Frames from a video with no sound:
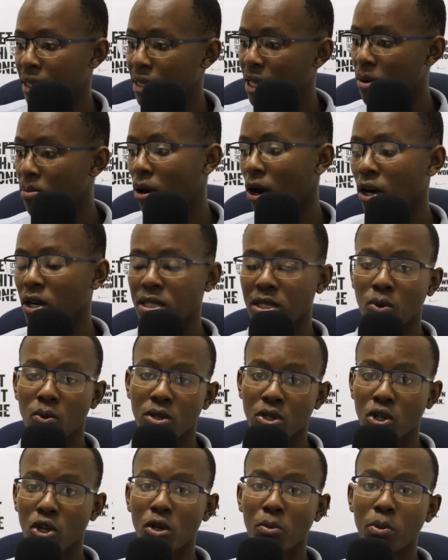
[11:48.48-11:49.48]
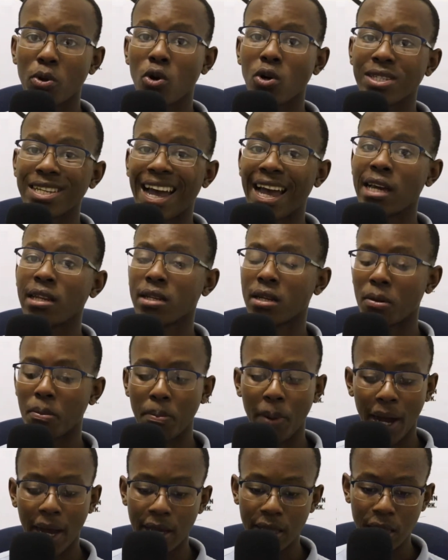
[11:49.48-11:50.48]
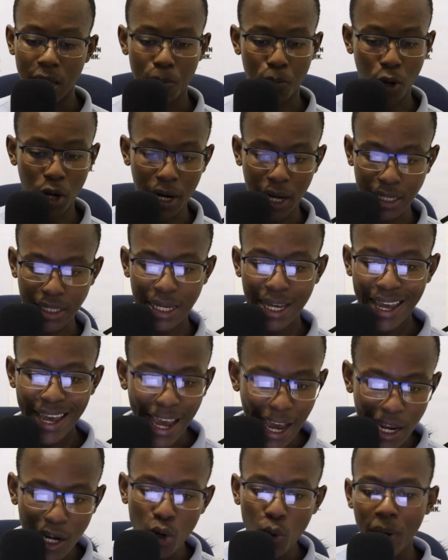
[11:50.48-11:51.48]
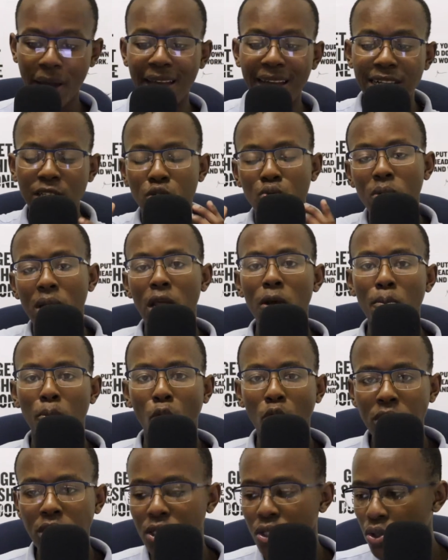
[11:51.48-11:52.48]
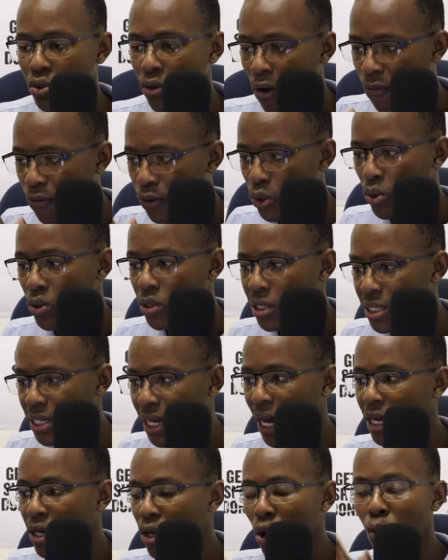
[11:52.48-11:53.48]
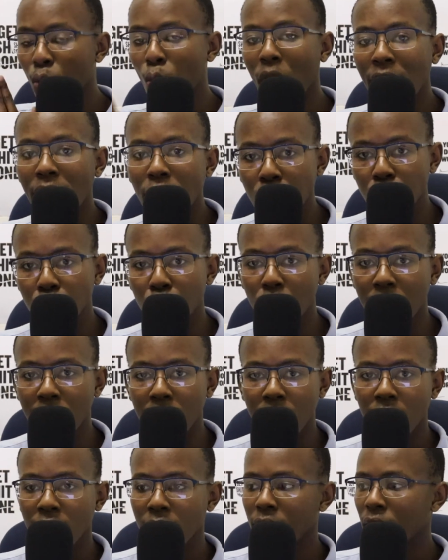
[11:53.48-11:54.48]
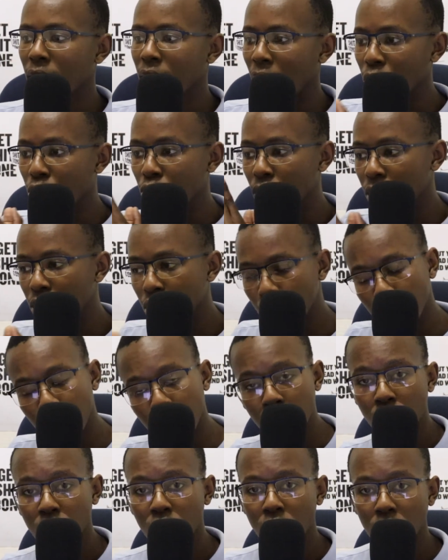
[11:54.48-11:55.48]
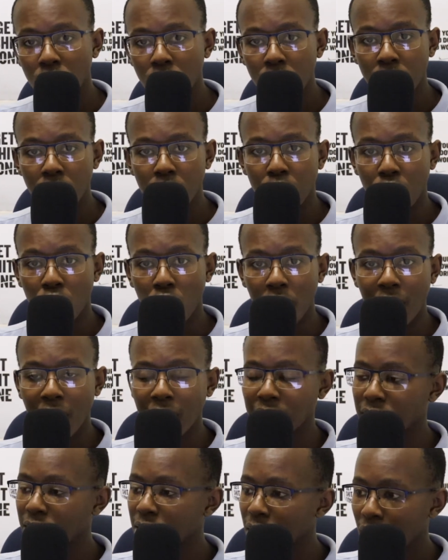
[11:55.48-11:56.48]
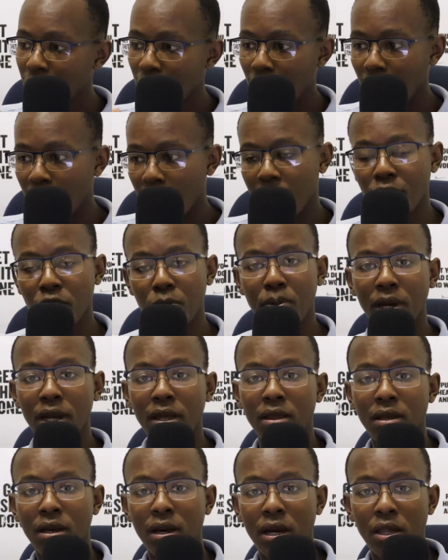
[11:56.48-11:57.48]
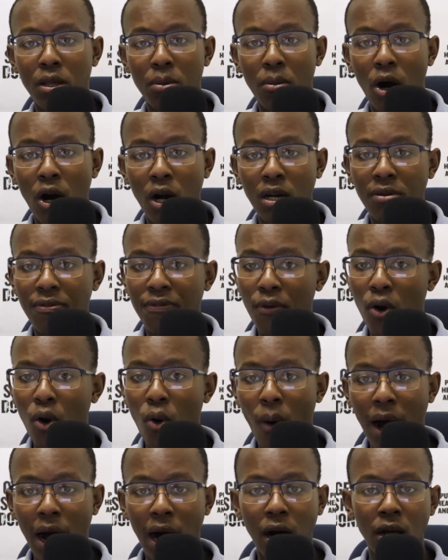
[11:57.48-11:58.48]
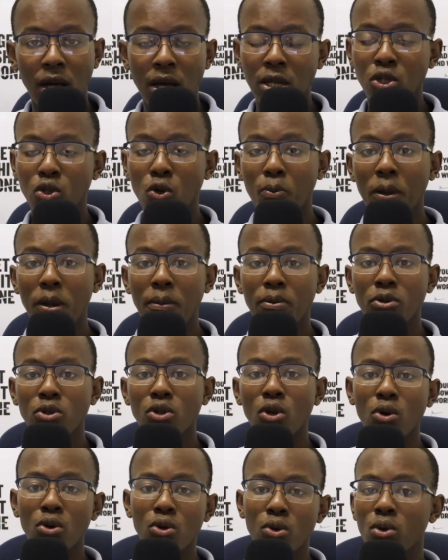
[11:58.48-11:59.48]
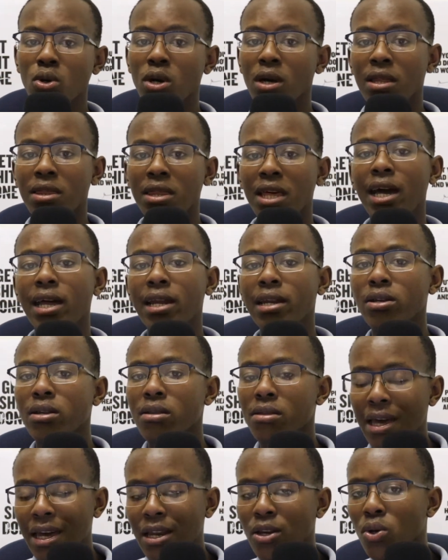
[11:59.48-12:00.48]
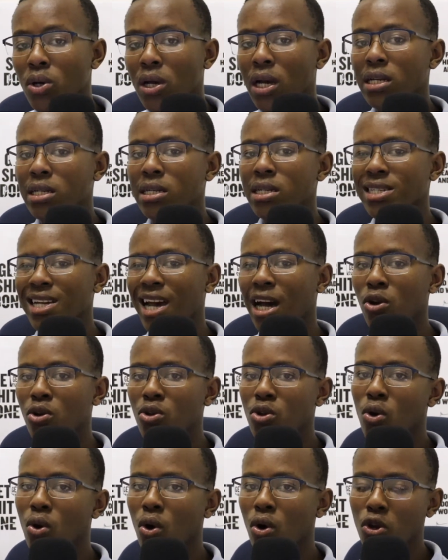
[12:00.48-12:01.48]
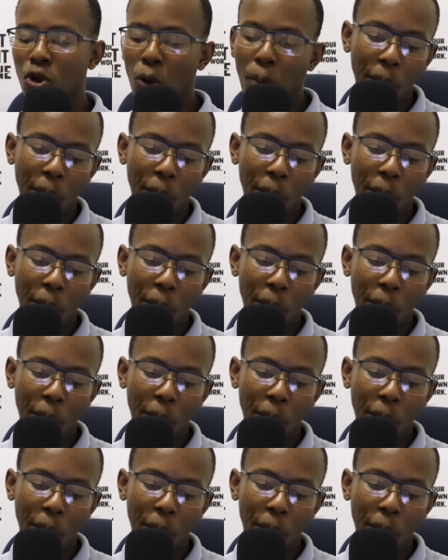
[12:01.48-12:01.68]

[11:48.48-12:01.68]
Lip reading: their marketing was good because I ended up buying their product. Anyway, it's really important for you to decide, what are you doing? Are you a new product? Have you been in the market for a while? Do people know you? Then you can decide on your